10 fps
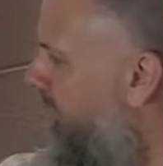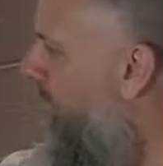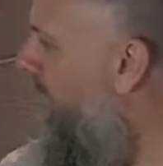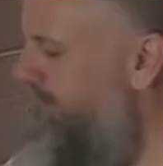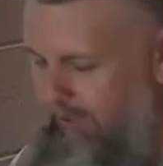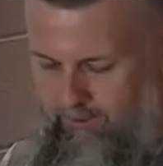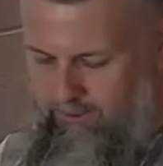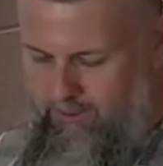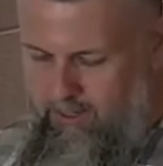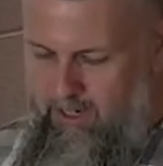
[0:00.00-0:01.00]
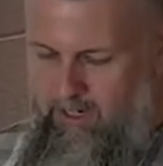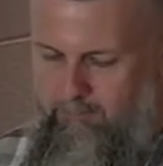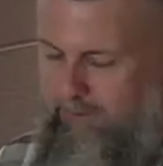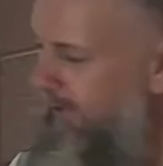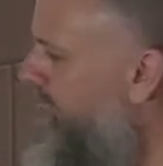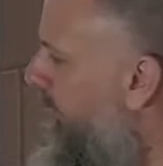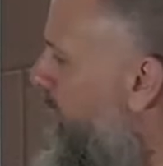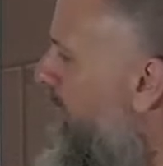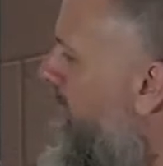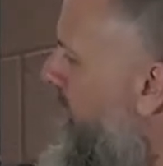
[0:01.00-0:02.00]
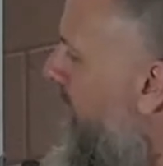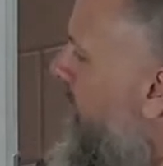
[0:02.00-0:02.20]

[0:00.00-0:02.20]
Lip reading: you right there. Because they're judged